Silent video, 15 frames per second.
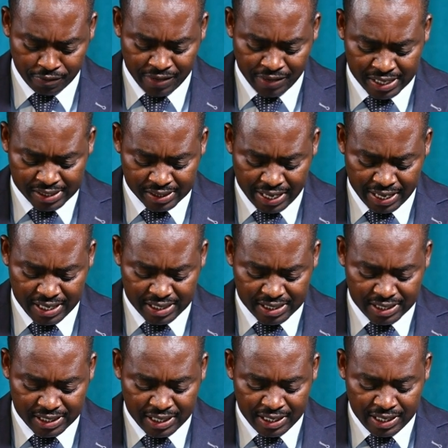Verse
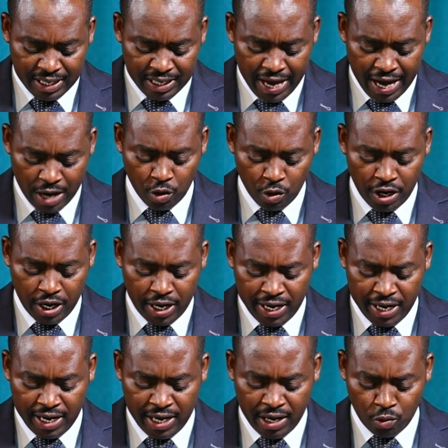8. I will
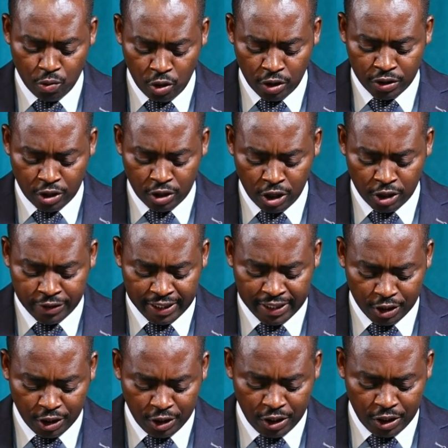hear what God
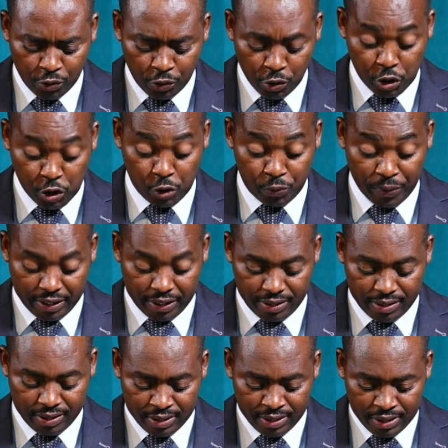the Lord will
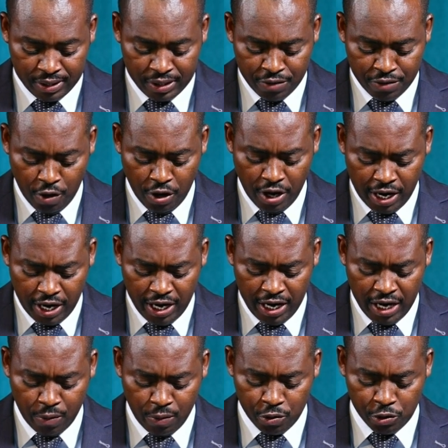speak, for
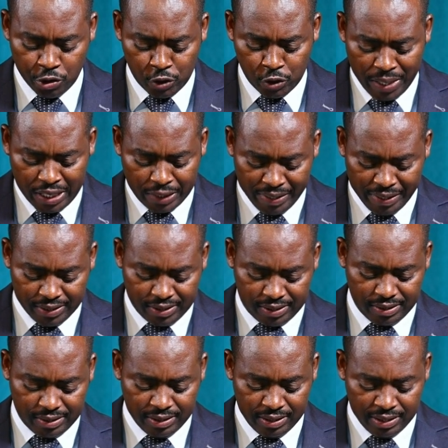he will speak
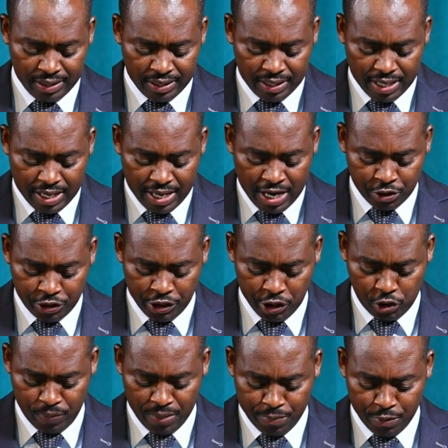peace unto
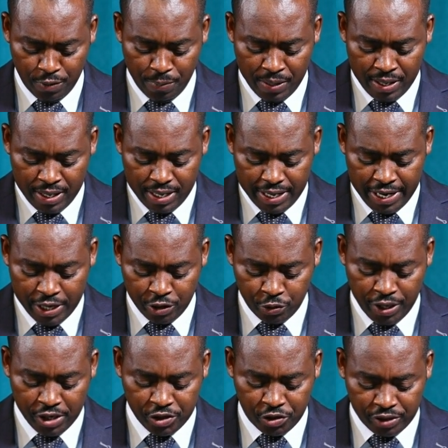his people and to
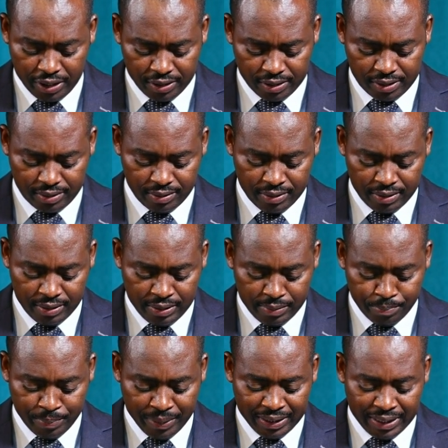his saints.
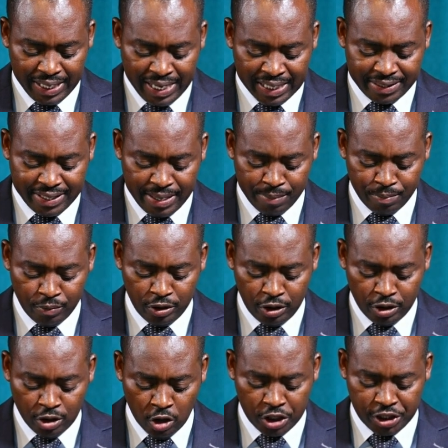But let
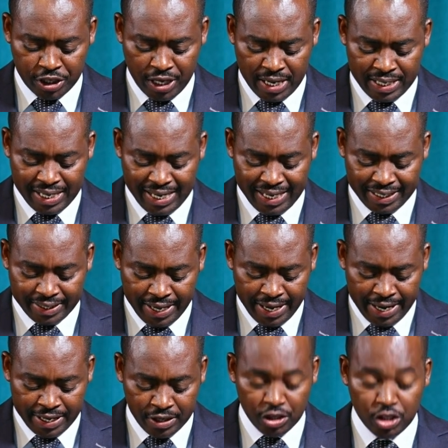them not turn
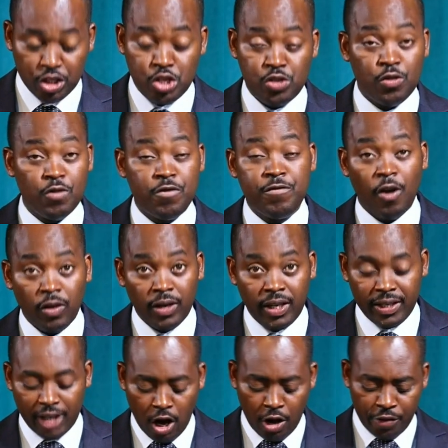again to
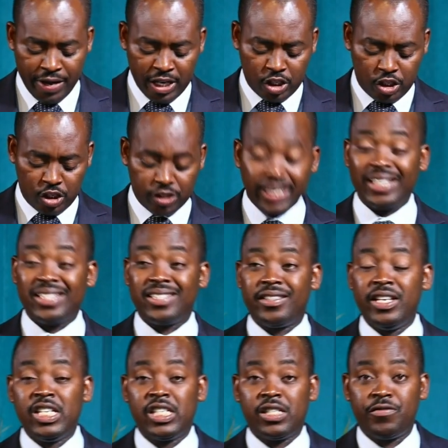folly. Now this text,
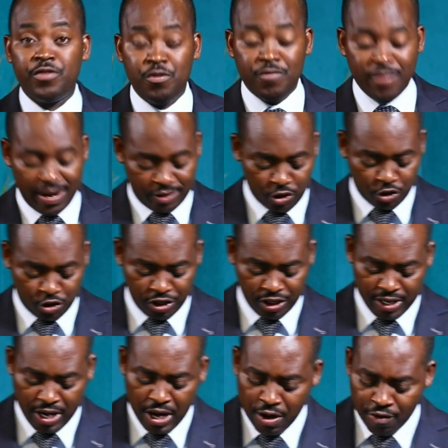these few verses
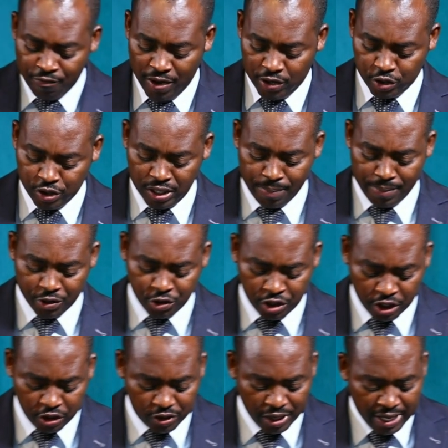here, verse number
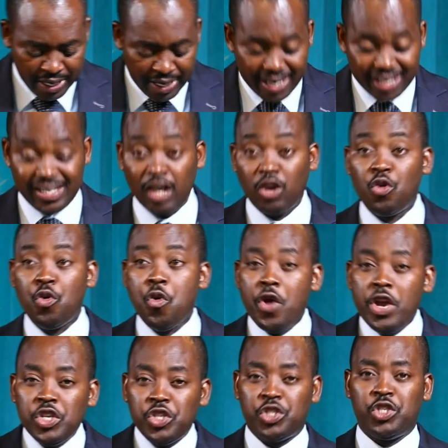6, is a
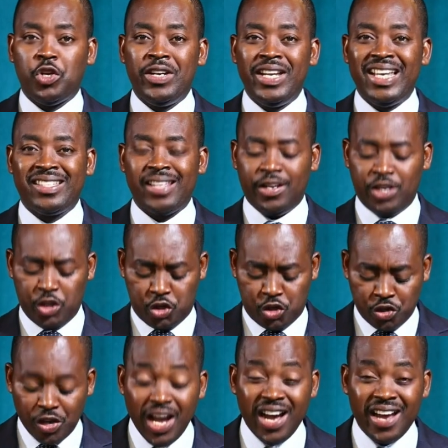question, is a
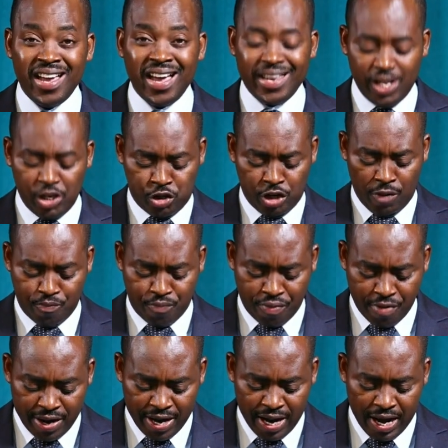desire, is a
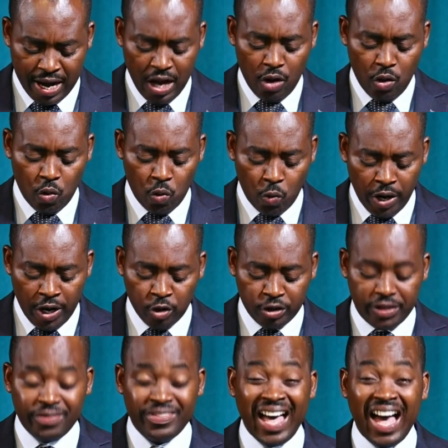prayer.
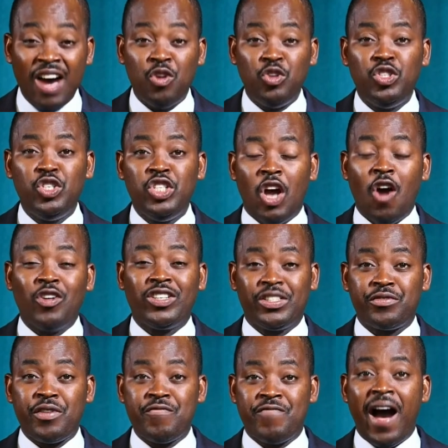Wilt thou
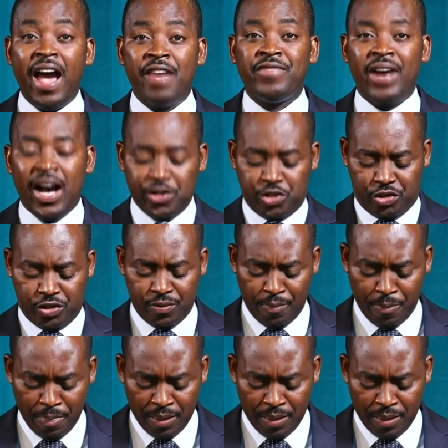not revive us?